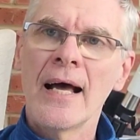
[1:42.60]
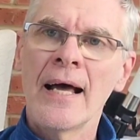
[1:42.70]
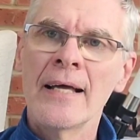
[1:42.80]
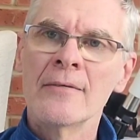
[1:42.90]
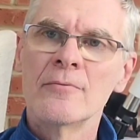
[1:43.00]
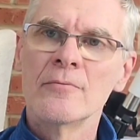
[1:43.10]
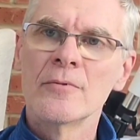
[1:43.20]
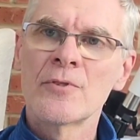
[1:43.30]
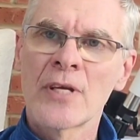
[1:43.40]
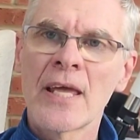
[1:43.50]
And
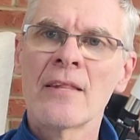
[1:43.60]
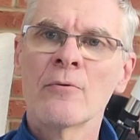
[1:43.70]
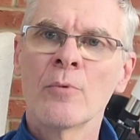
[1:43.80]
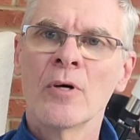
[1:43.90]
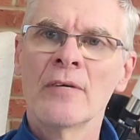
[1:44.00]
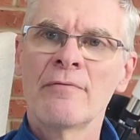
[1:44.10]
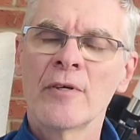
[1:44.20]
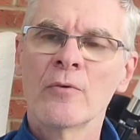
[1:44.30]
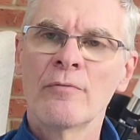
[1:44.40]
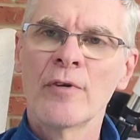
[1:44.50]
to get the wide
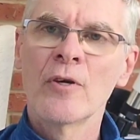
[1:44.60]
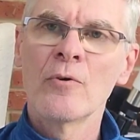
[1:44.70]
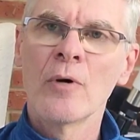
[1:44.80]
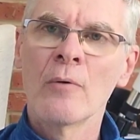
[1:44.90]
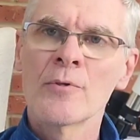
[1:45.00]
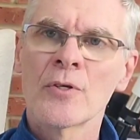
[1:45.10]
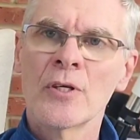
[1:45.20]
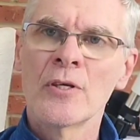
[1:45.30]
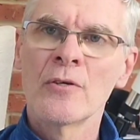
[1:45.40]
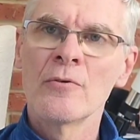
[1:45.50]
field view, I was going
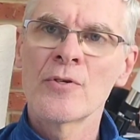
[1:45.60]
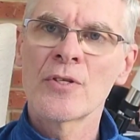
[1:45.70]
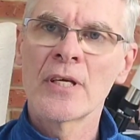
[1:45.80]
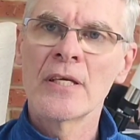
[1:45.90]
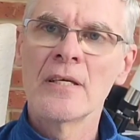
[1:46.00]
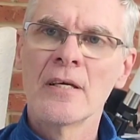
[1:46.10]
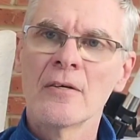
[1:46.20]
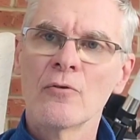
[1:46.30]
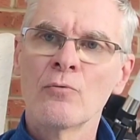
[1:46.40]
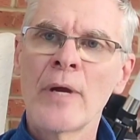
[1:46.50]
to use the
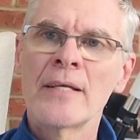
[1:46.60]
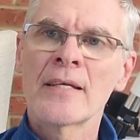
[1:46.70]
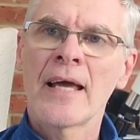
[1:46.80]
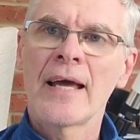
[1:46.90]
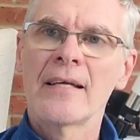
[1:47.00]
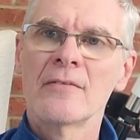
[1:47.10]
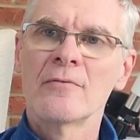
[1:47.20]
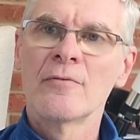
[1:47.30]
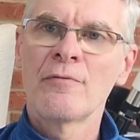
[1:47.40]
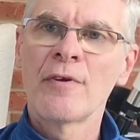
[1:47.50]
Redcat
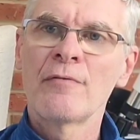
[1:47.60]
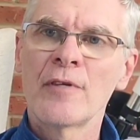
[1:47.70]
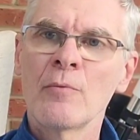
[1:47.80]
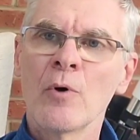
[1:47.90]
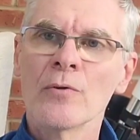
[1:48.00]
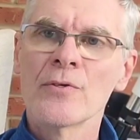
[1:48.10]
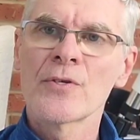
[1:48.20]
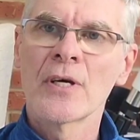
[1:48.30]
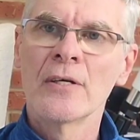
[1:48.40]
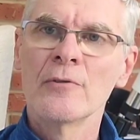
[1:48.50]
51
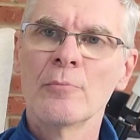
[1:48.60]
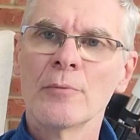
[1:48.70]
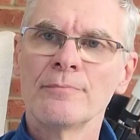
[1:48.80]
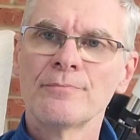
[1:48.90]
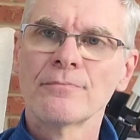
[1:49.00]
scope.